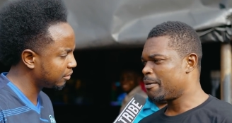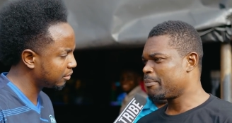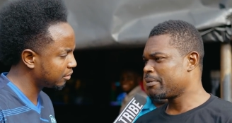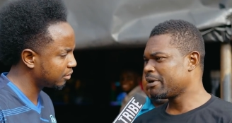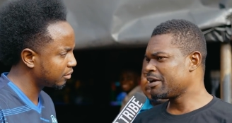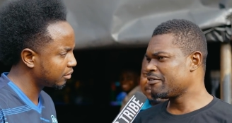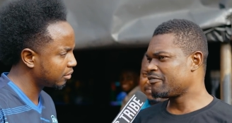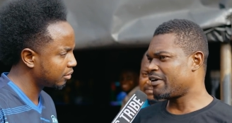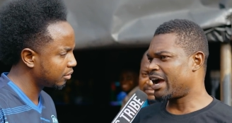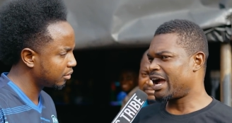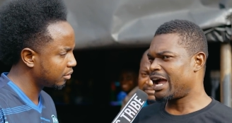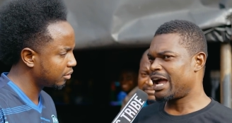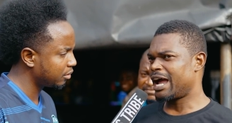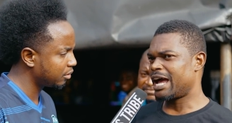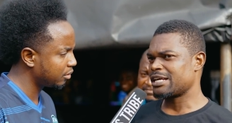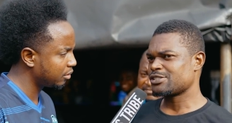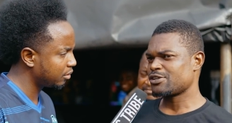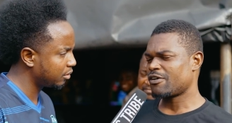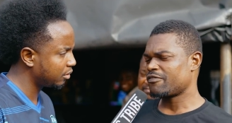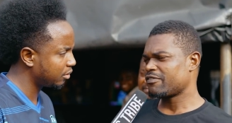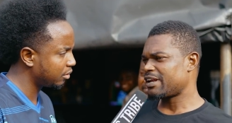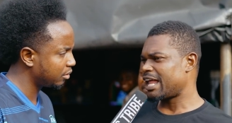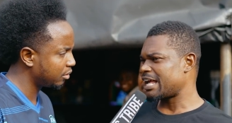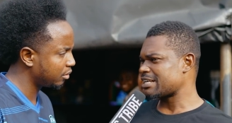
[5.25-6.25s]
Speaker 1: believe
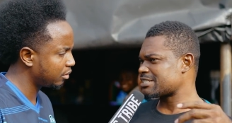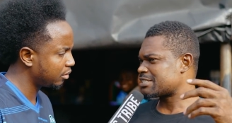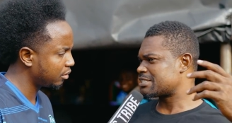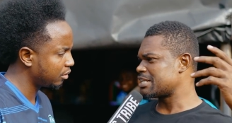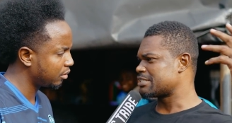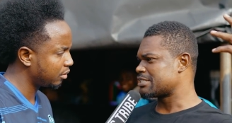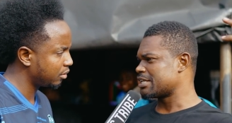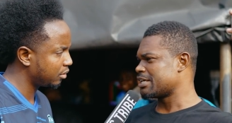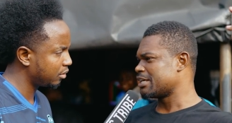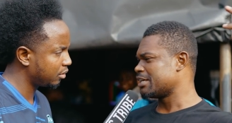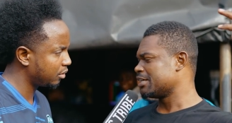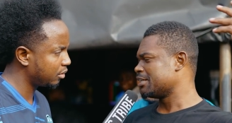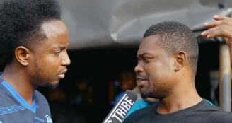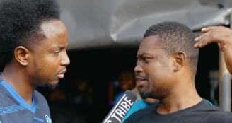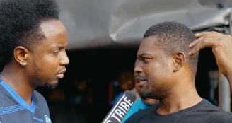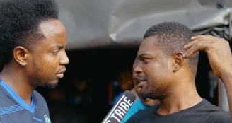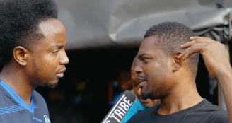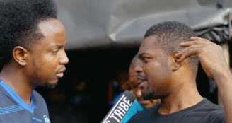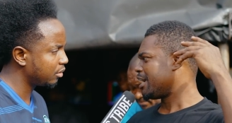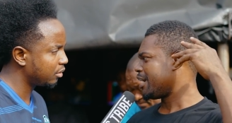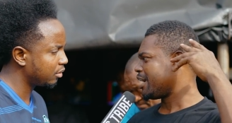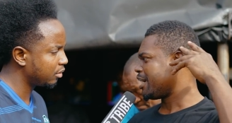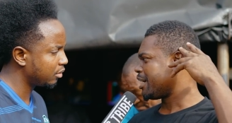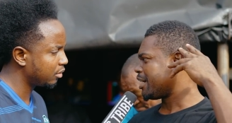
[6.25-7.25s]
as of last season,
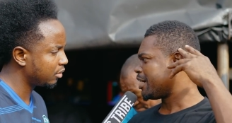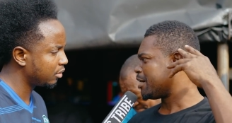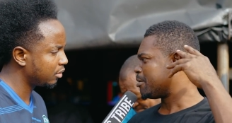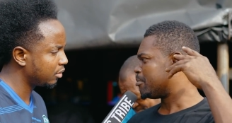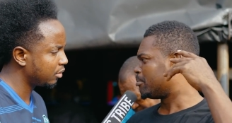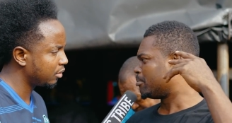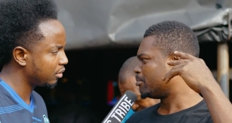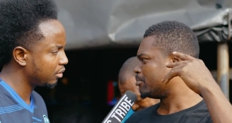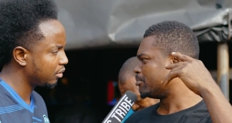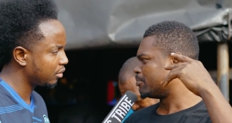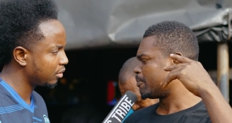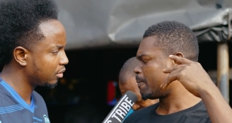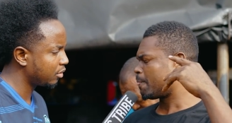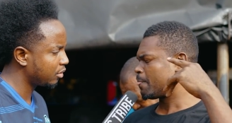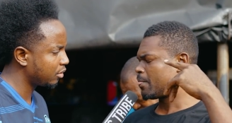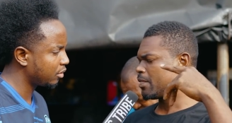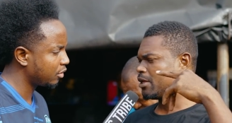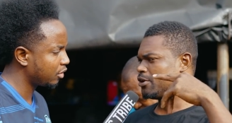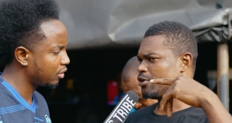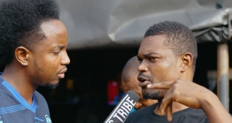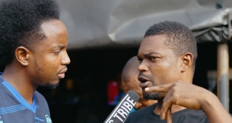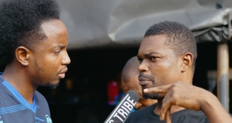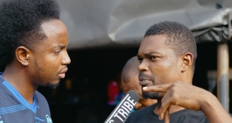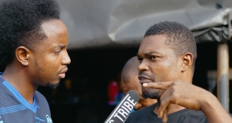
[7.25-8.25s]

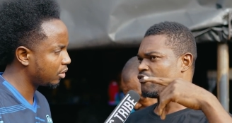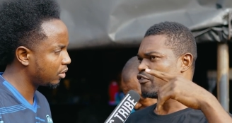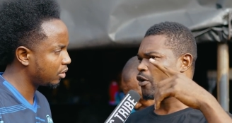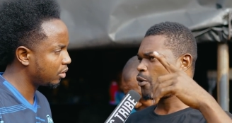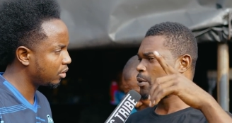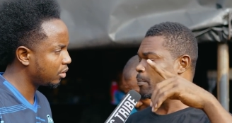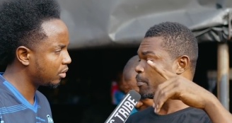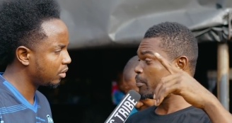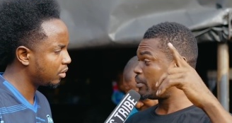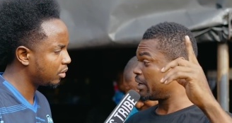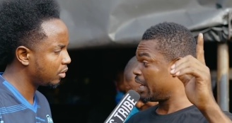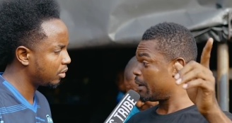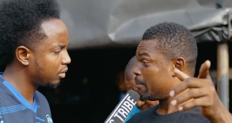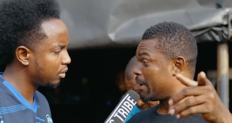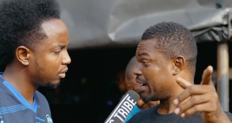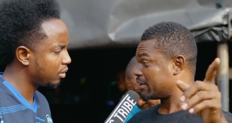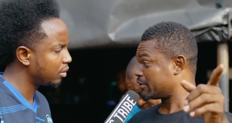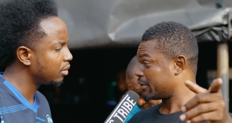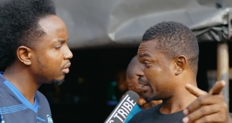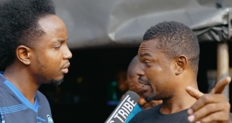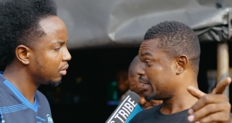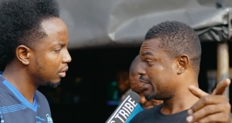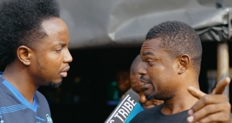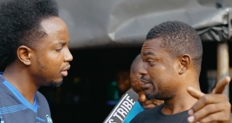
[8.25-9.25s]
you know, before we play
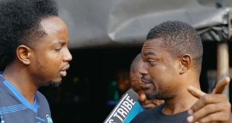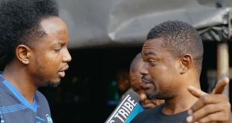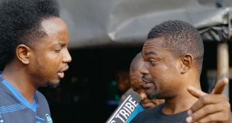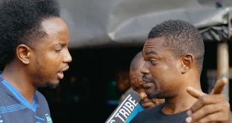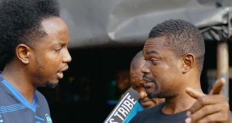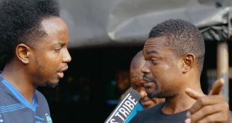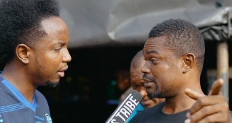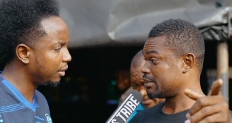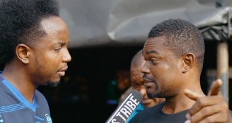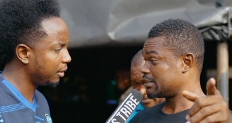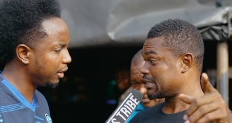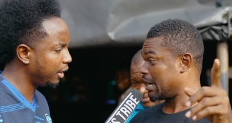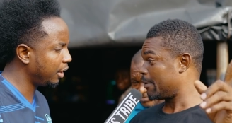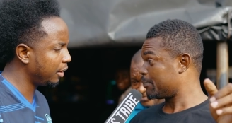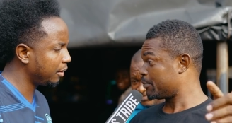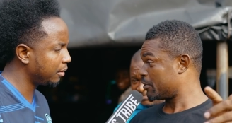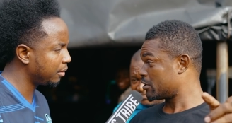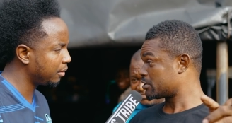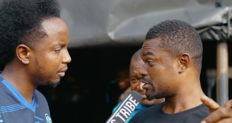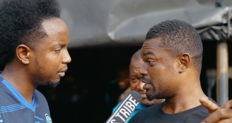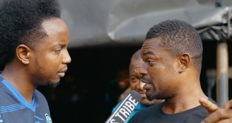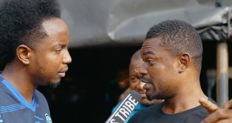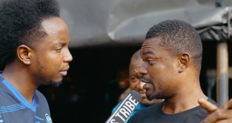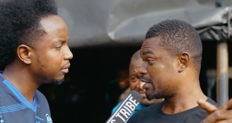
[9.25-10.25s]
Madrid in
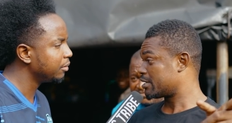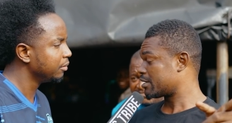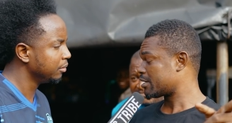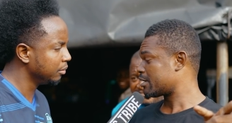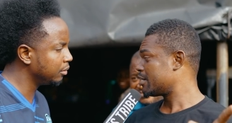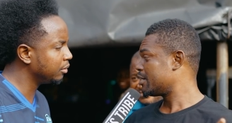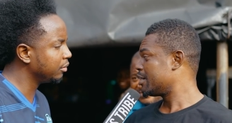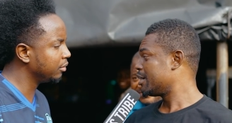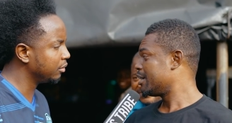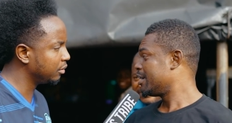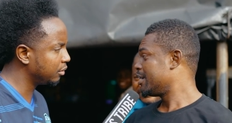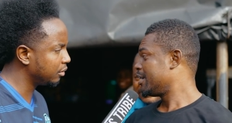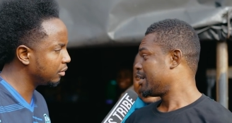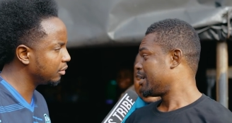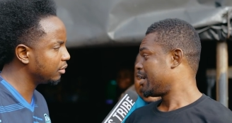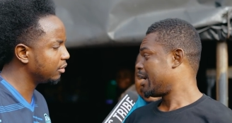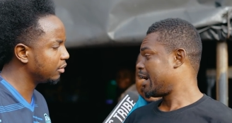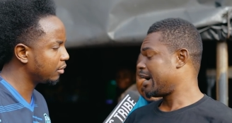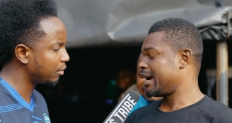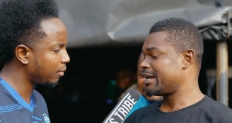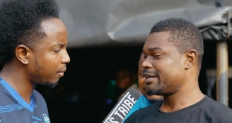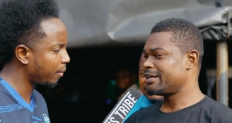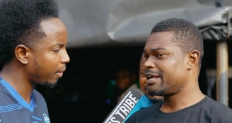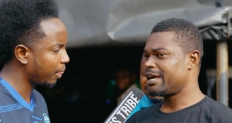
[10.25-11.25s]
Champions League,
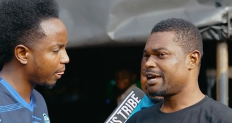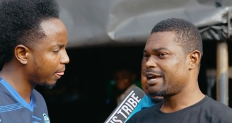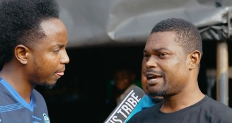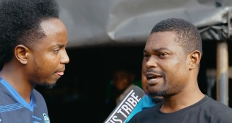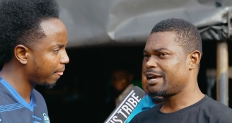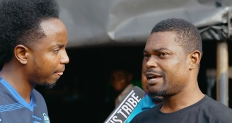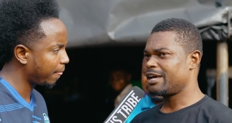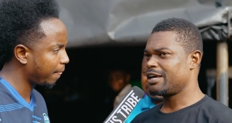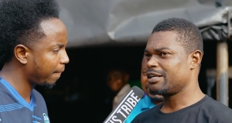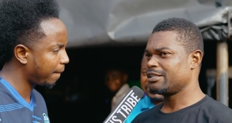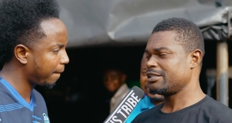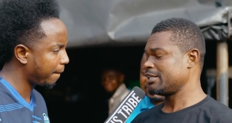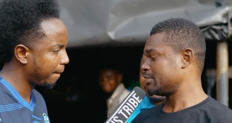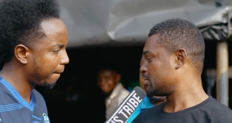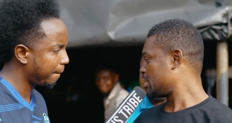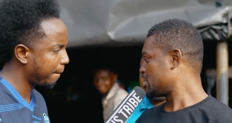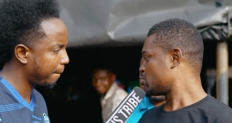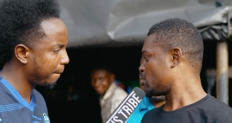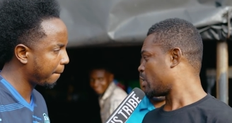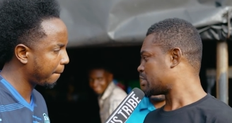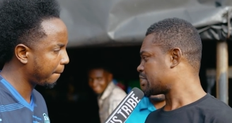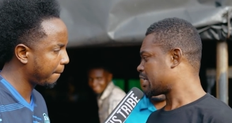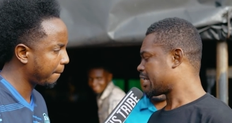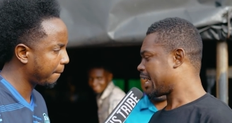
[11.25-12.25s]
and
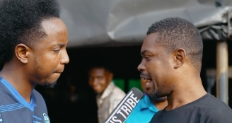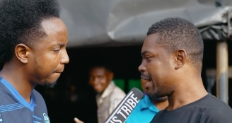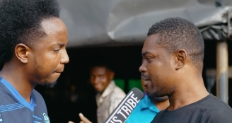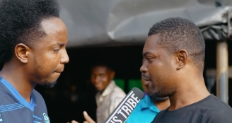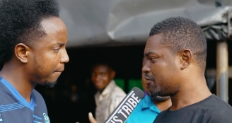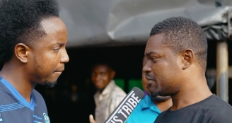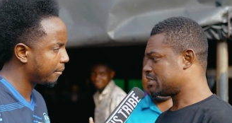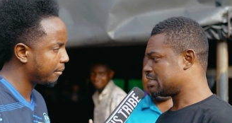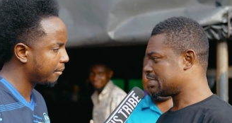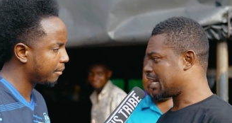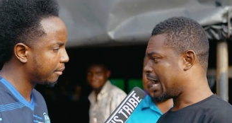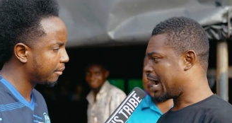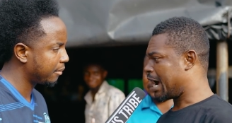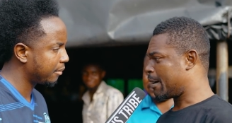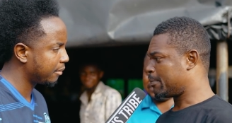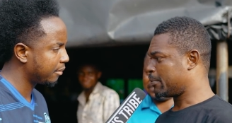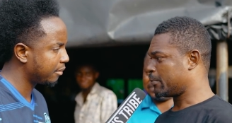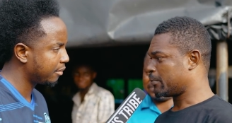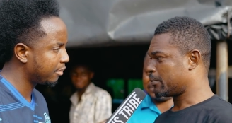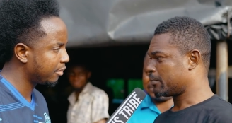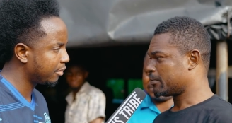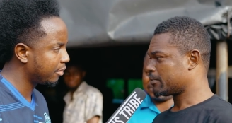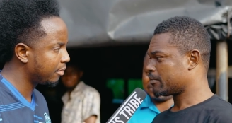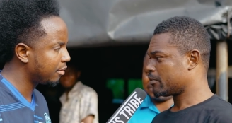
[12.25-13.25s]
this was the kind of thing that
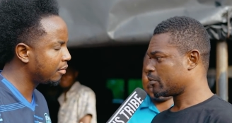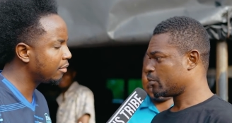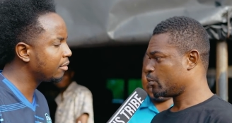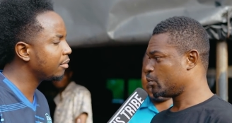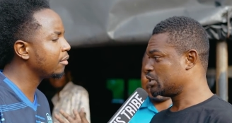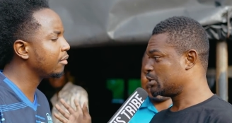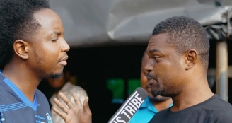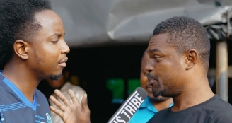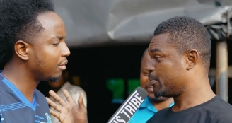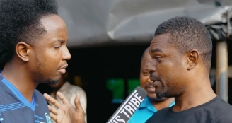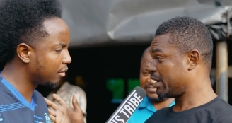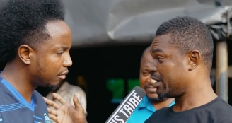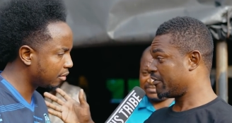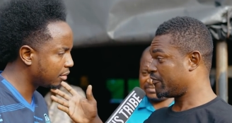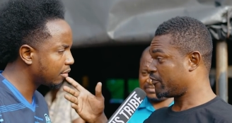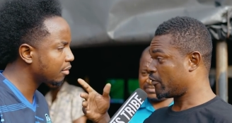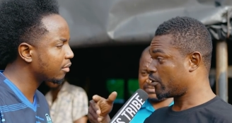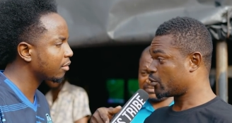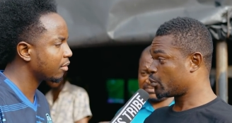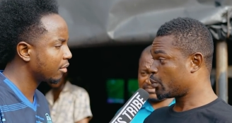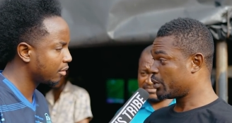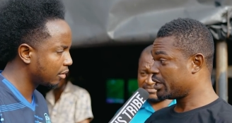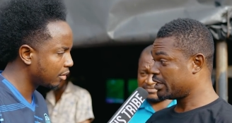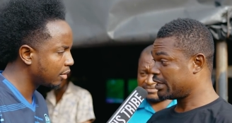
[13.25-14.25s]
happened, which
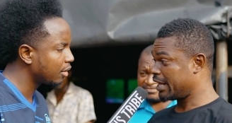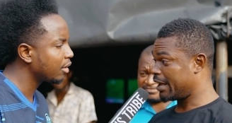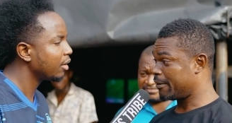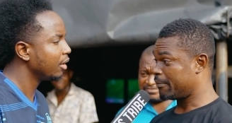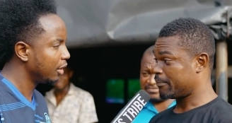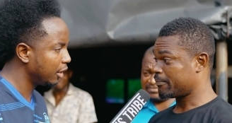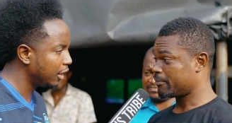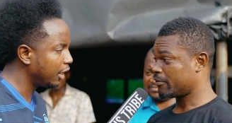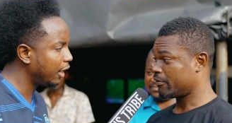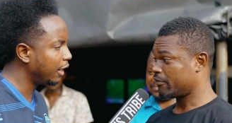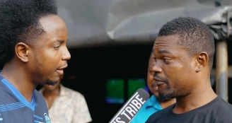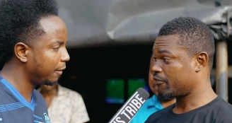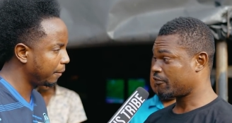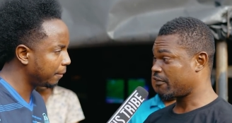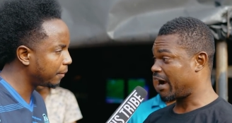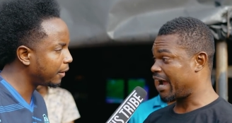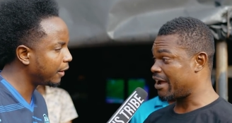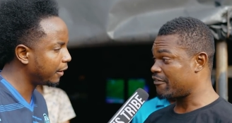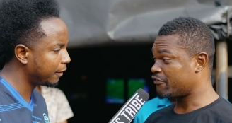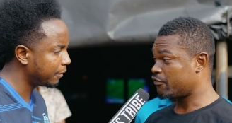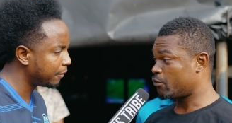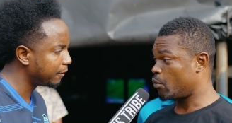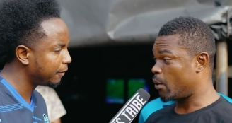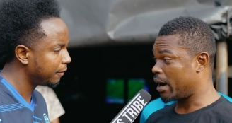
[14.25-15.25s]
Brentford win them
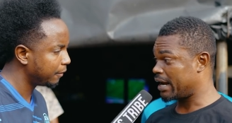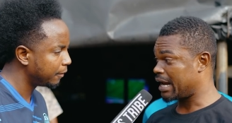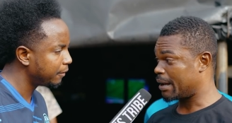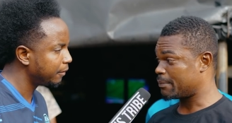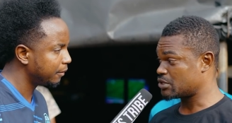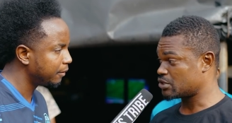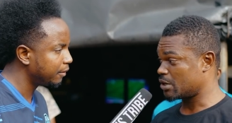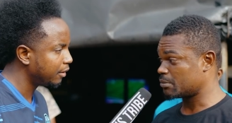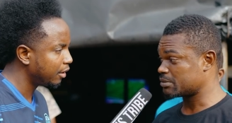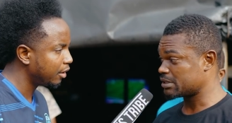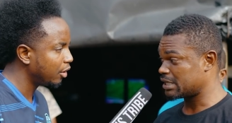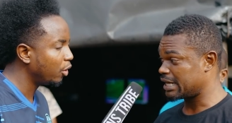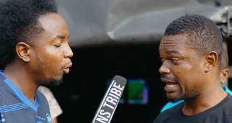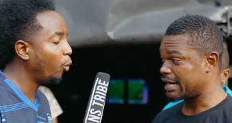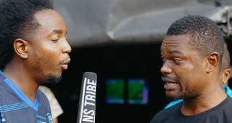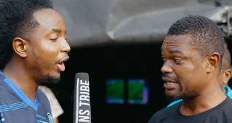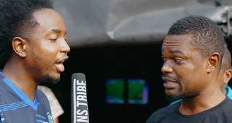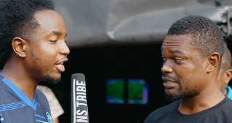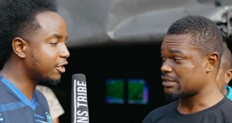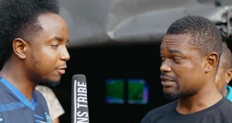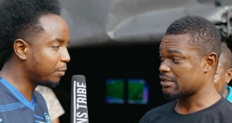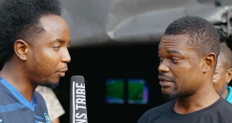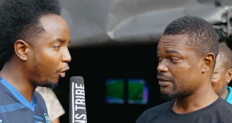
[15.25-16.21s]
5-1, I be something like West